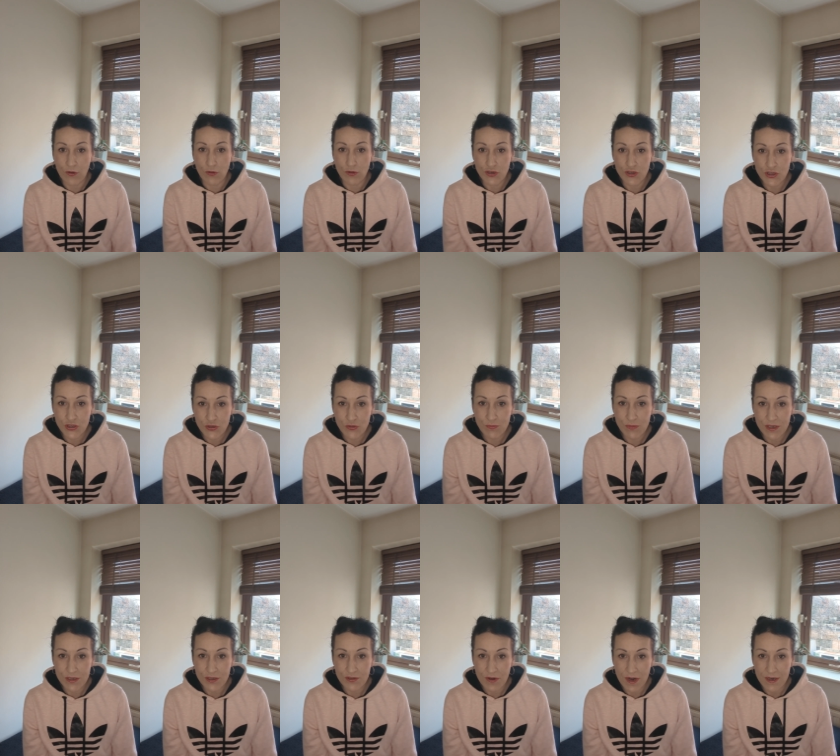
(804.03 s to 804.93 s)
consume
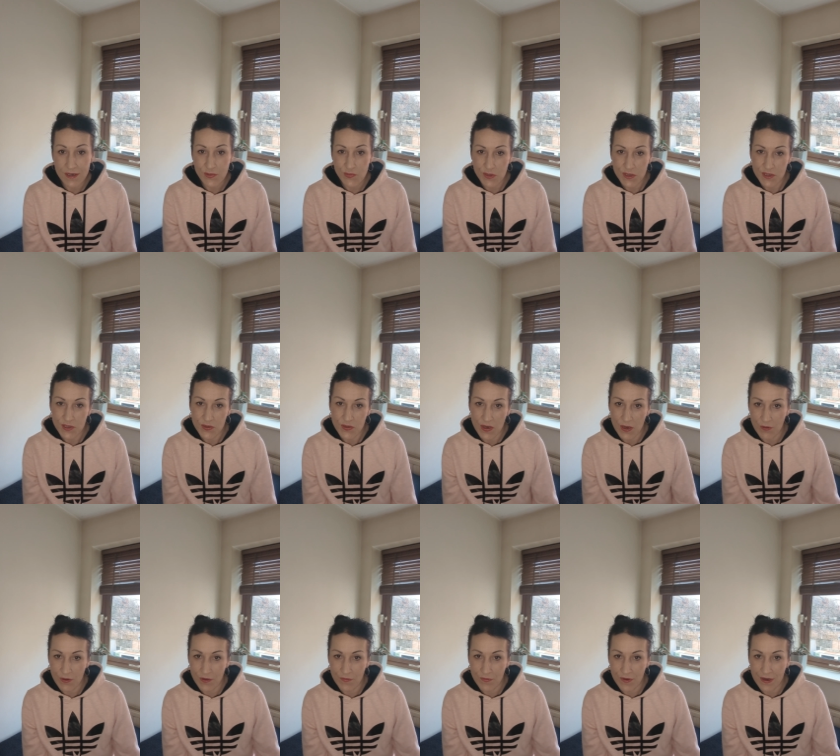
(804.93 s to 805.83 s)
the drugs once you
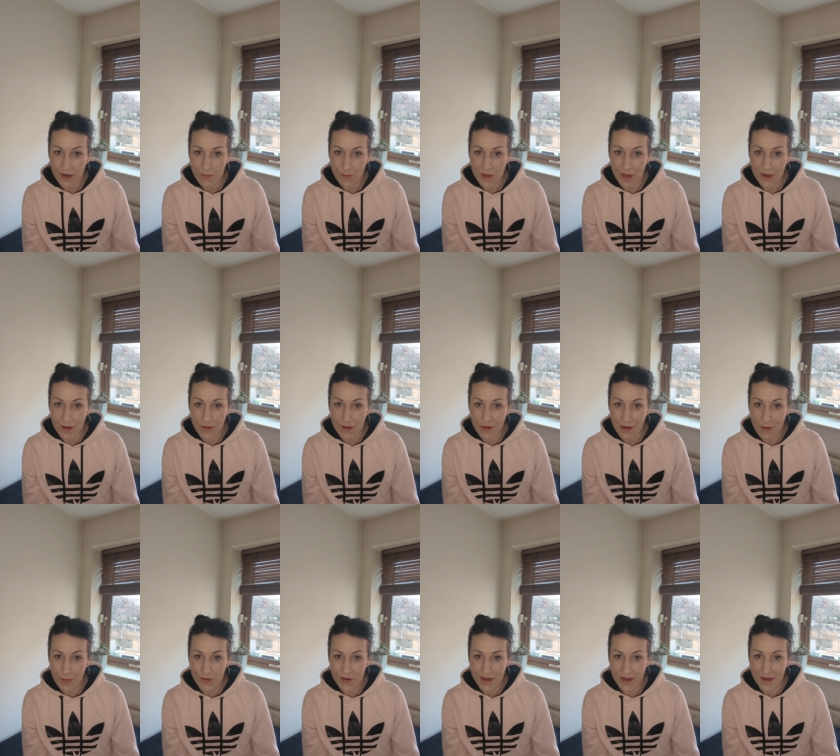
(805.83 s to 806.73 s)
have given up, uh,
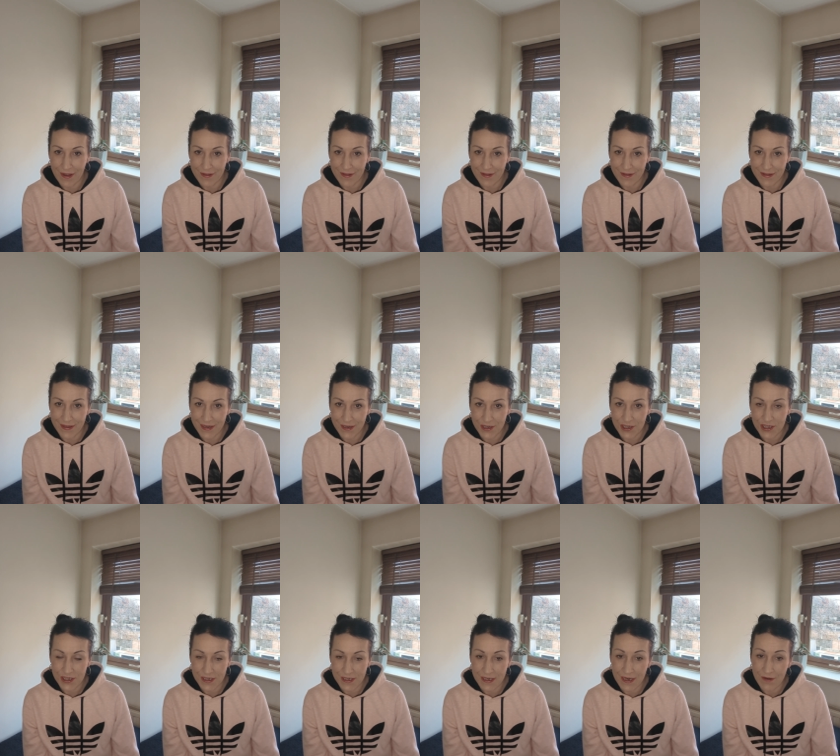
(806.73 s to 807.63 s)
up that
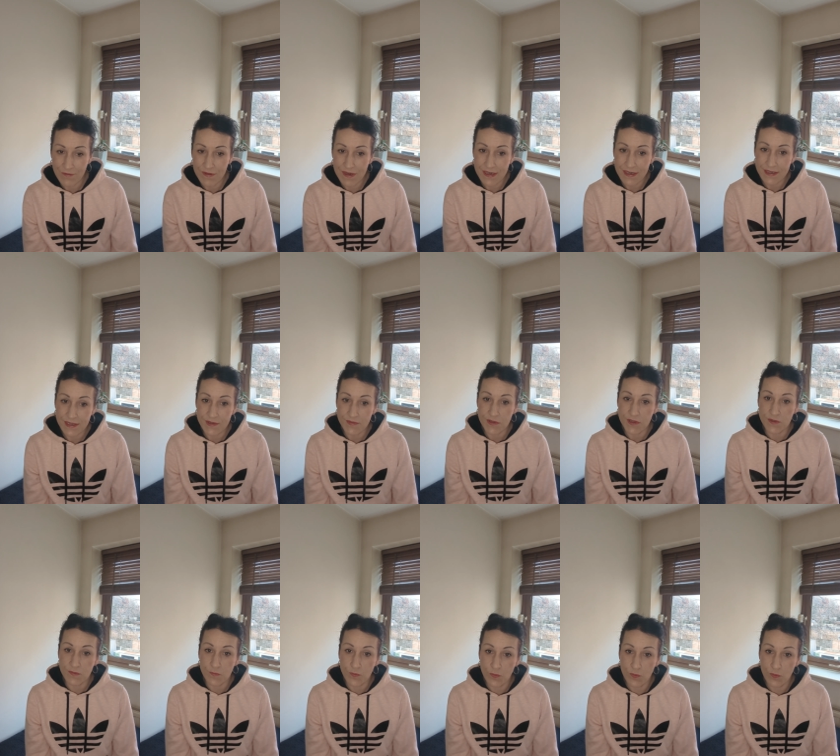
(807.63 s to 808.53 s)
addiction. Yeah, whereas with
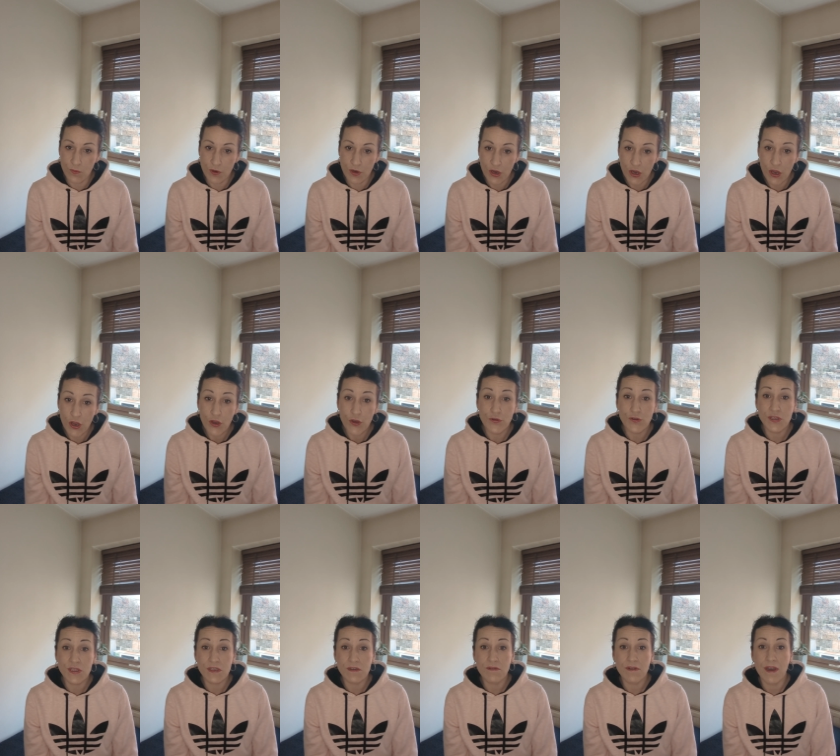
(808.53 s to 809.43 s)
food, you
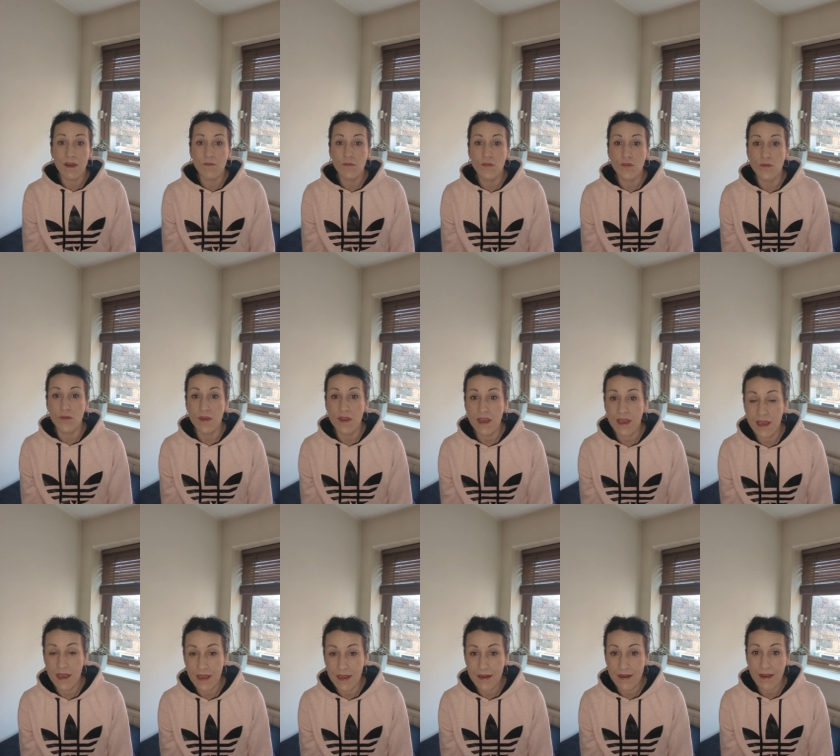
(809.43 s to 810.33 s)
still have to
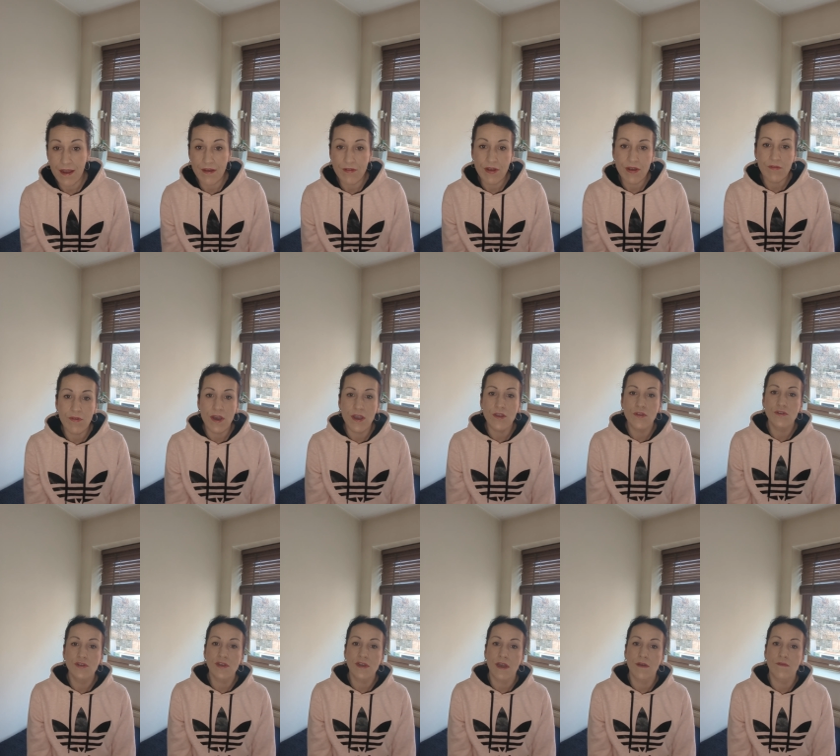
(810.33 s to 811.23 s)
eat. However,
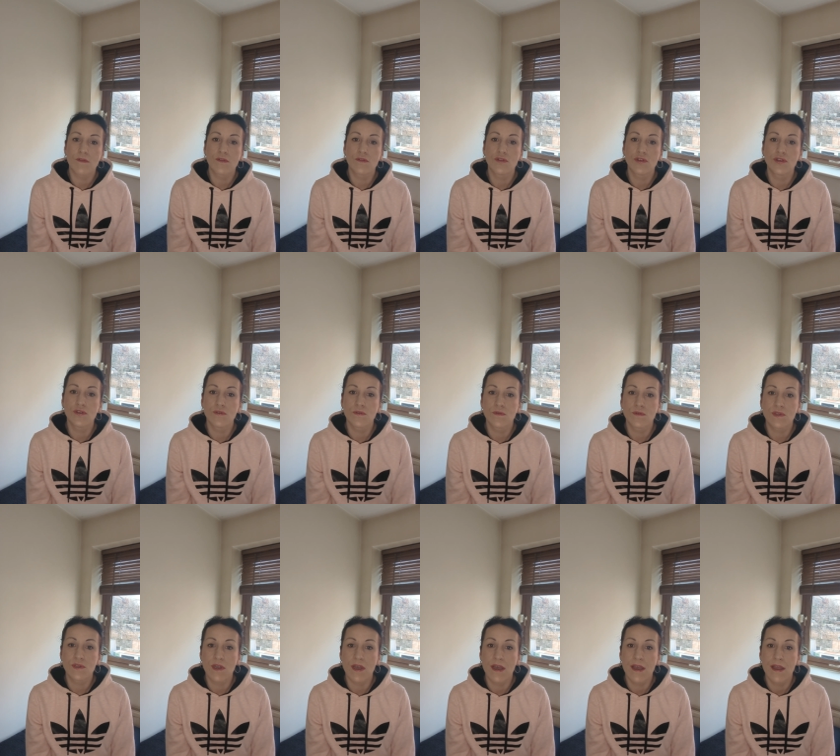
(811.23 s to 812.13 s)
you have to
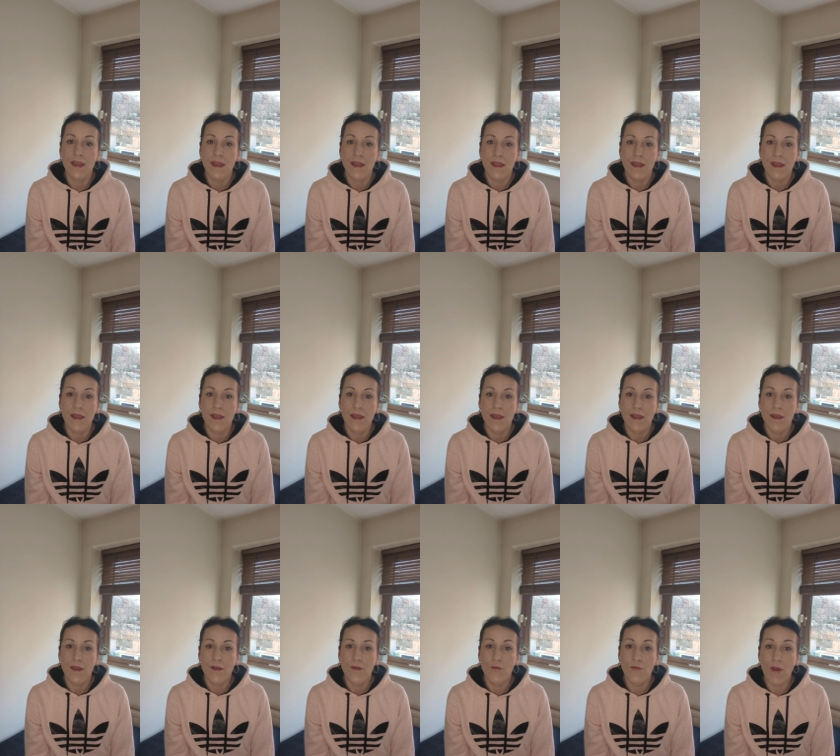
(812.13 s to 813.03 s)
choose the
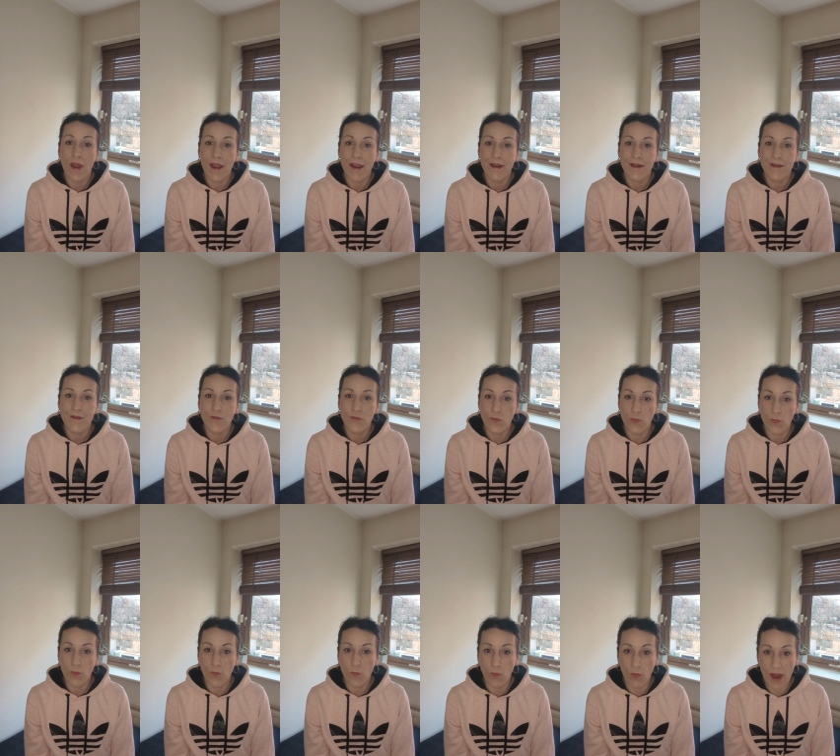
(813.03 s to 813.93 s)
right
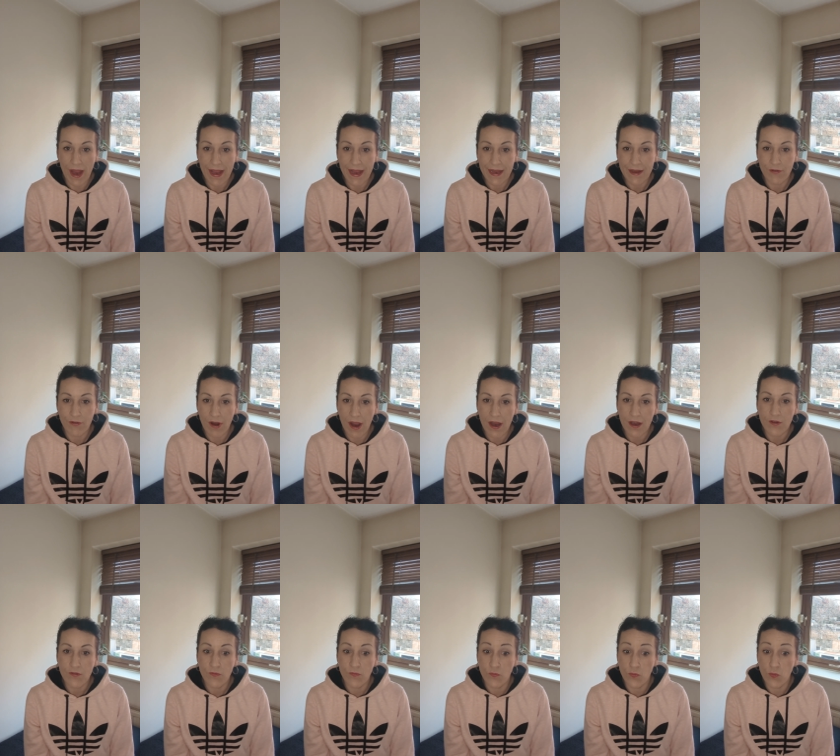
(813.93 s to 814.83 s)
way,
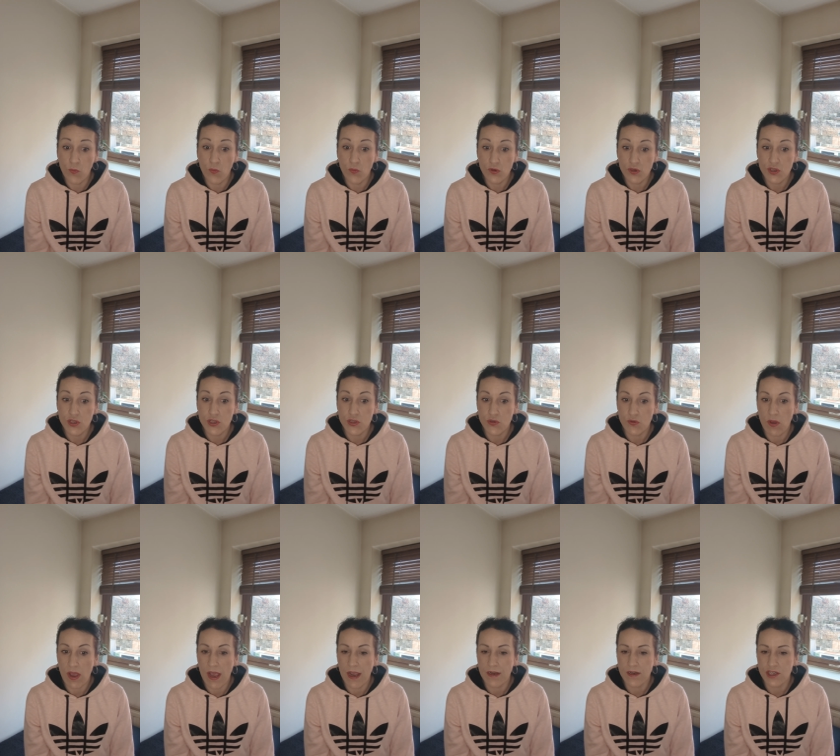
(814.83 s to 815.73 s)
right foods
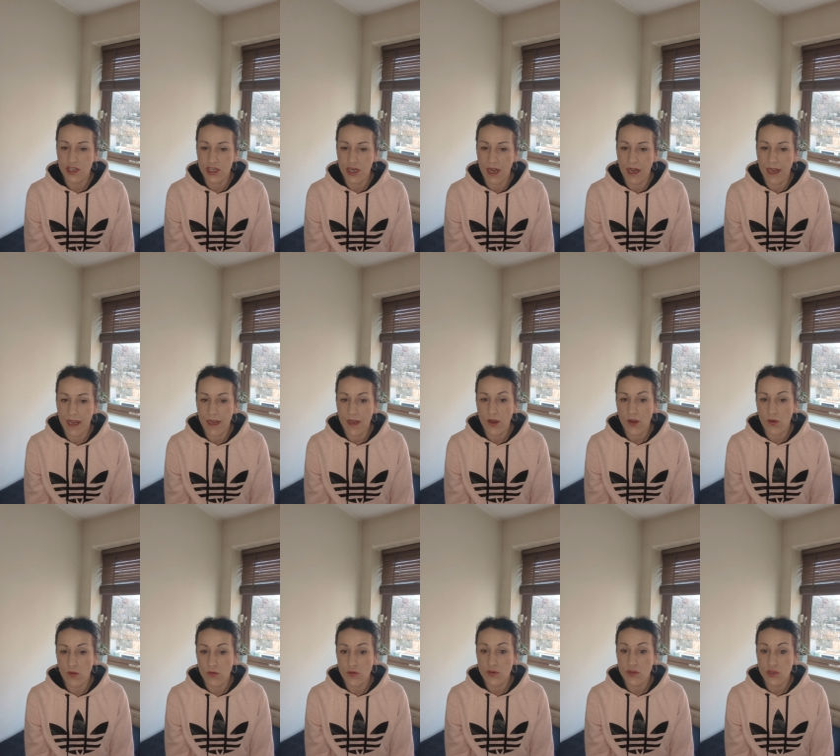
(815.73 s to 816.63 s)
to actually
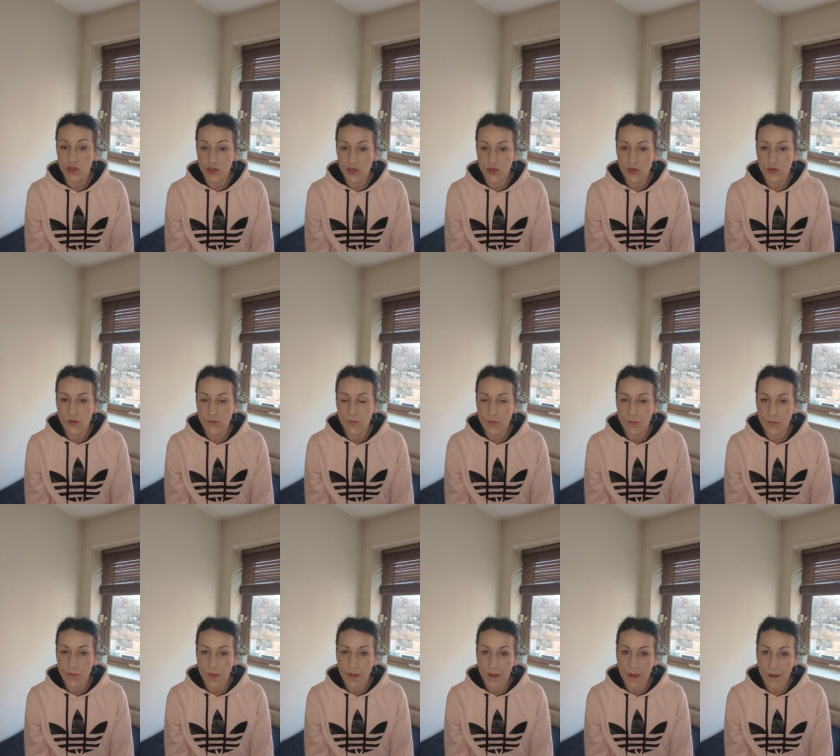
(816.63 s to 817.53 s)
consume.
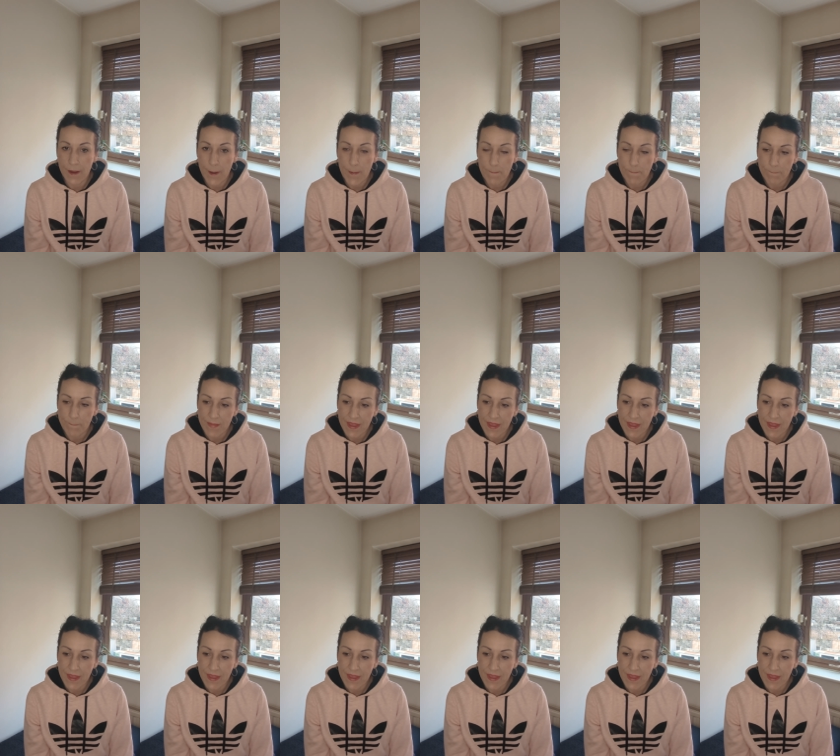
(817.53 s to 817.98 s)
Yeah.